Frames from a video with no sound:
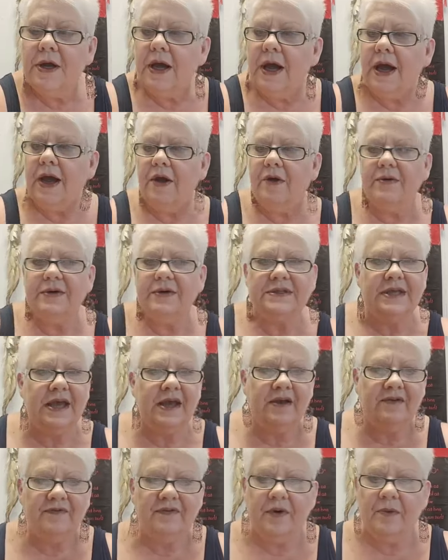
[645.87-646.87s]
I always
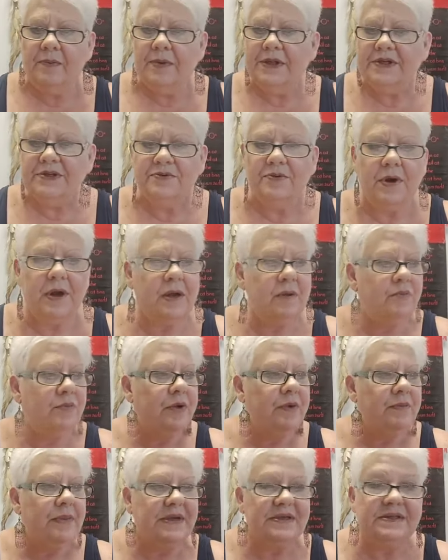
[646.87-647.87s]
have a place where I can
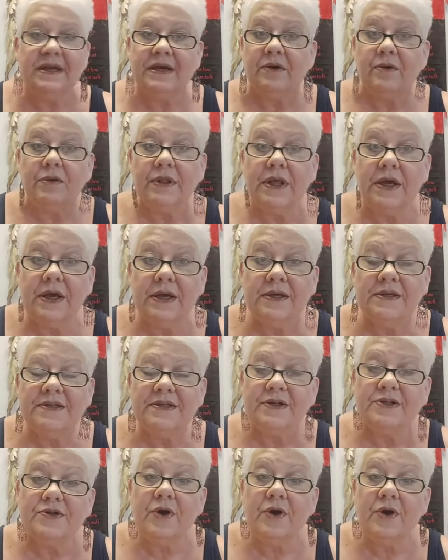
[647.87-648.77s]
bring my sacred things.